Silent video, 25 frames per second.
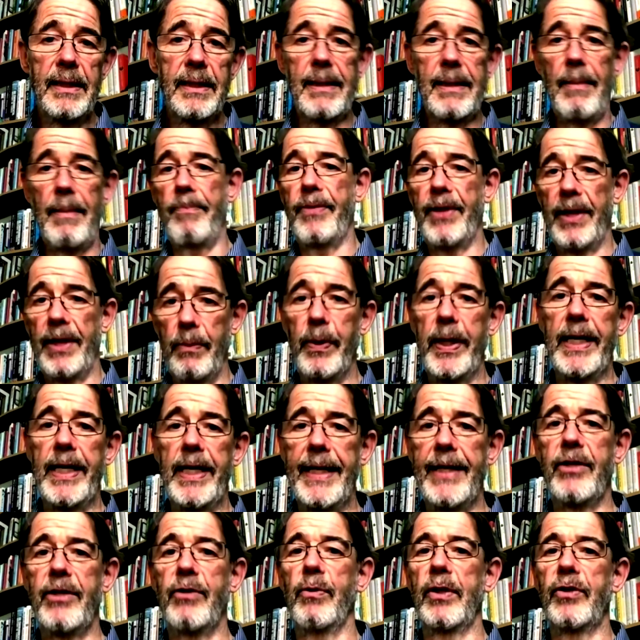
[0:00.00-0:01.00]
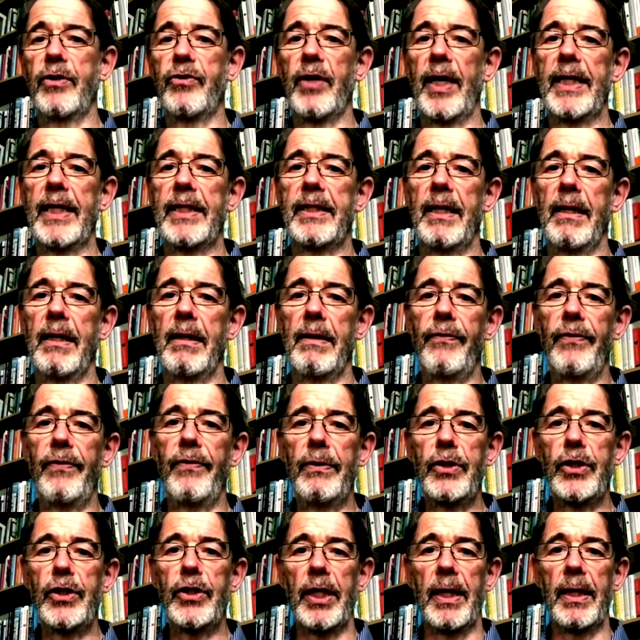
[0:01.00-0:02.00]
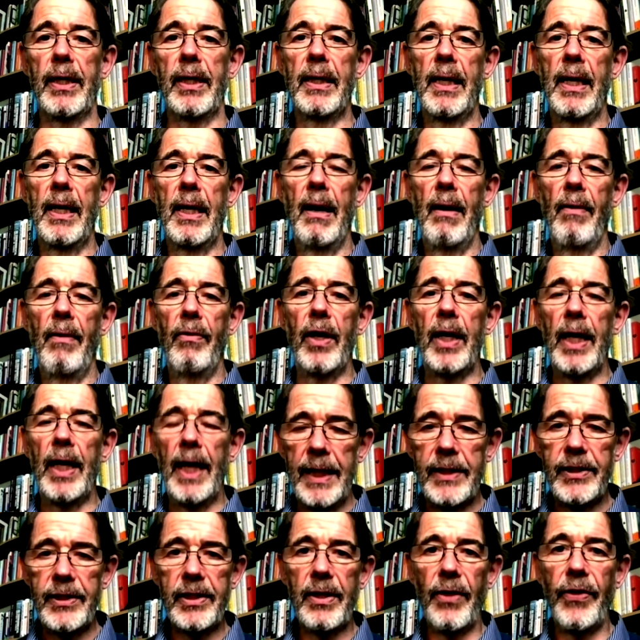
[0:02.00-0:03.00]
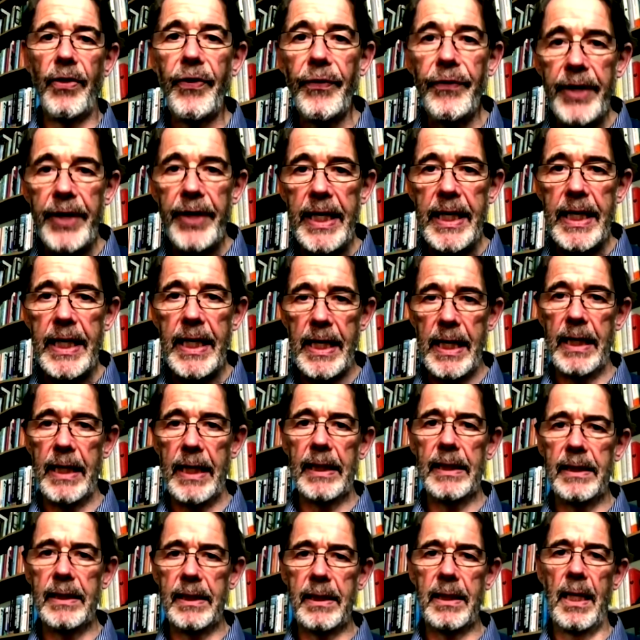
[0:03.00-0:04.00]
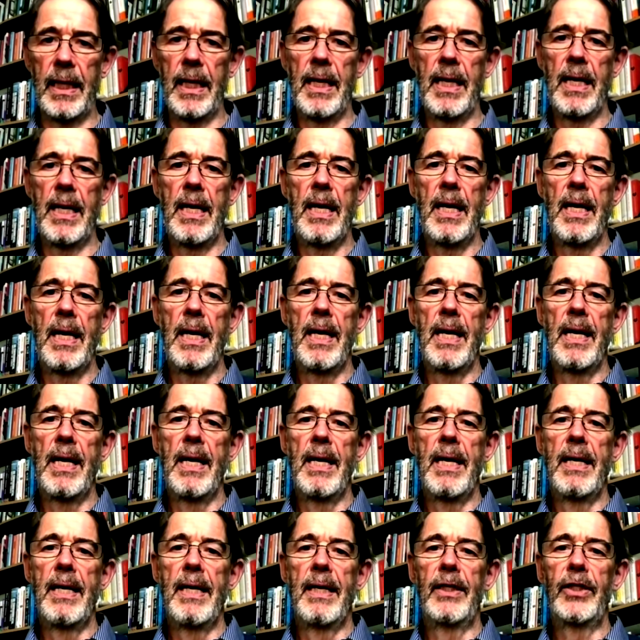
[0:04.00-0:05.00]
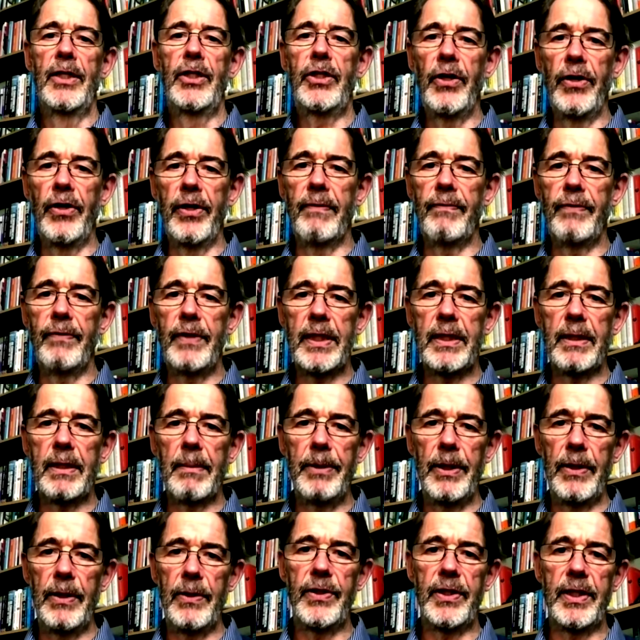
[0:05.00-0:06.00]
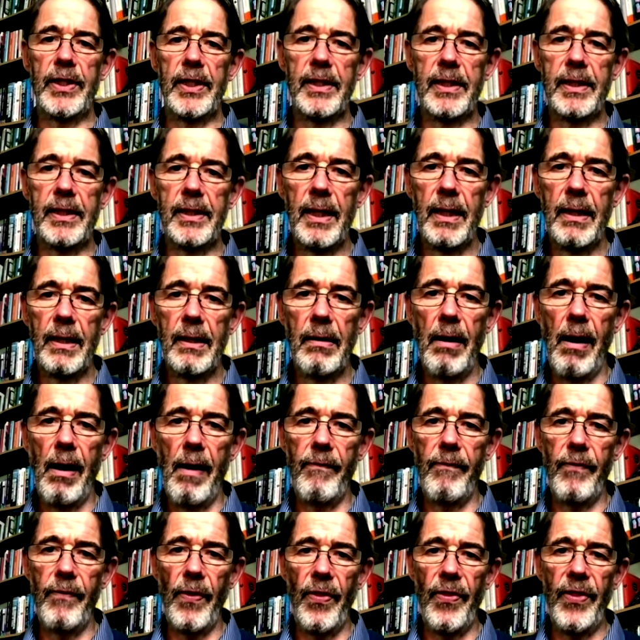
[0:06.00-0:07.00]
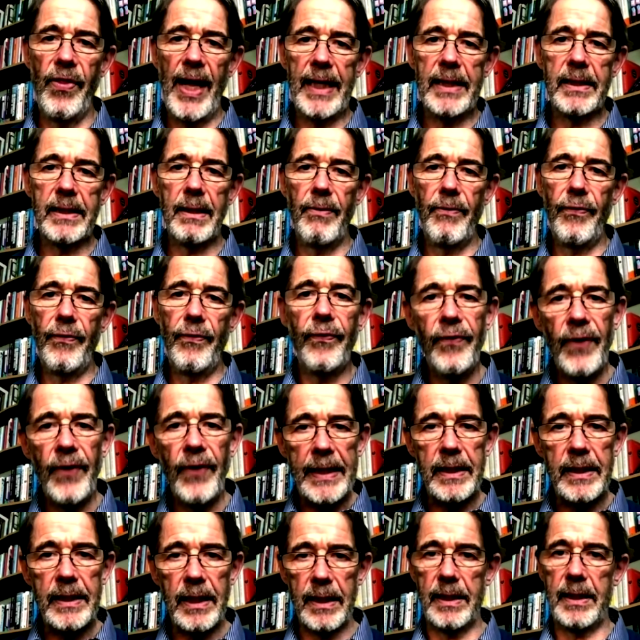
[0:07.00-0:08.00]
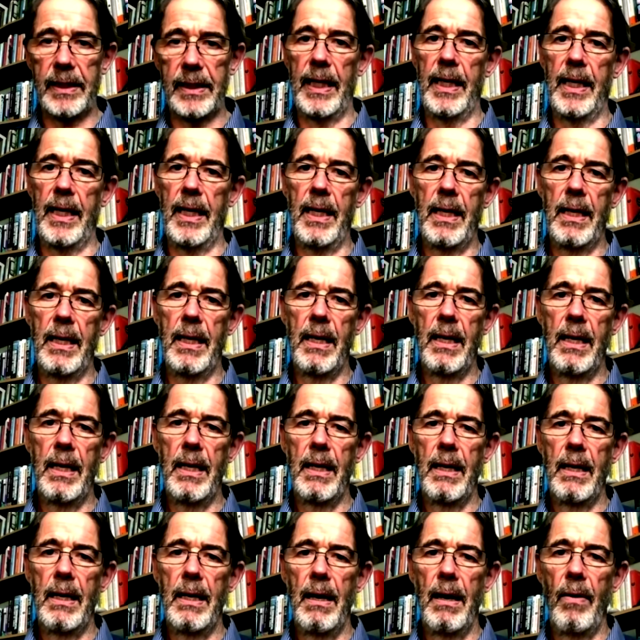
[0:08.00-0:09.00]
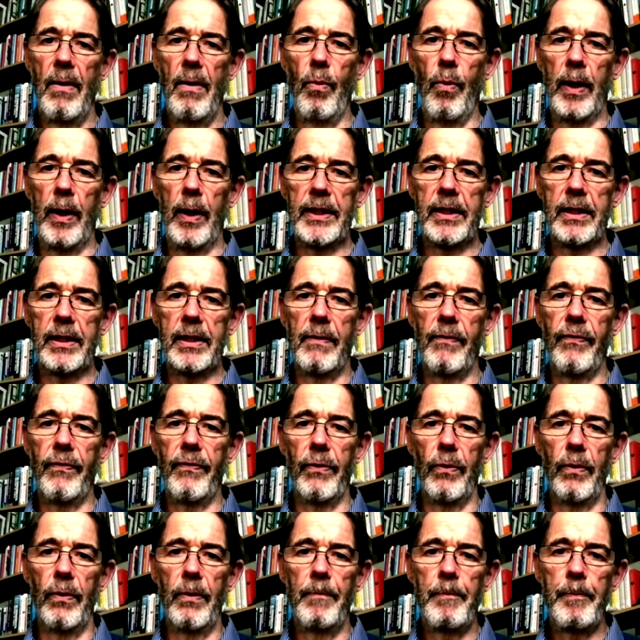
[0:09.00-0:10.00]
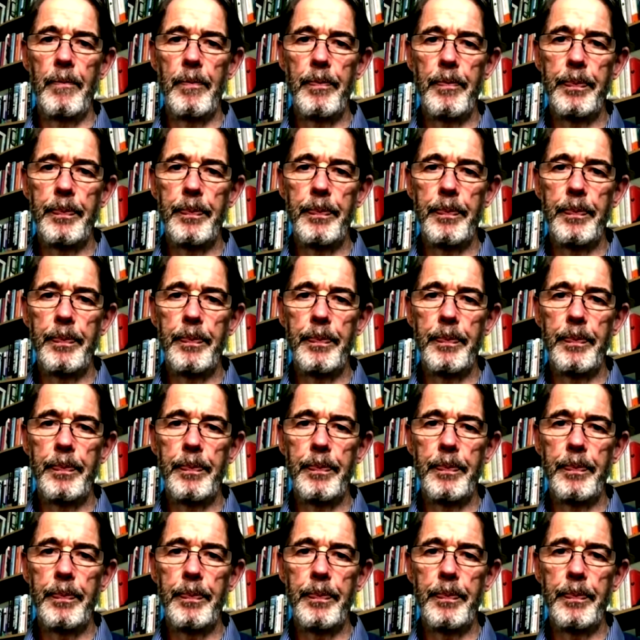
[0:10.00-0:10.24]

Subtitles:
something we need to address in the future, the last 3 years should have disabused us of that fantasy once and for all.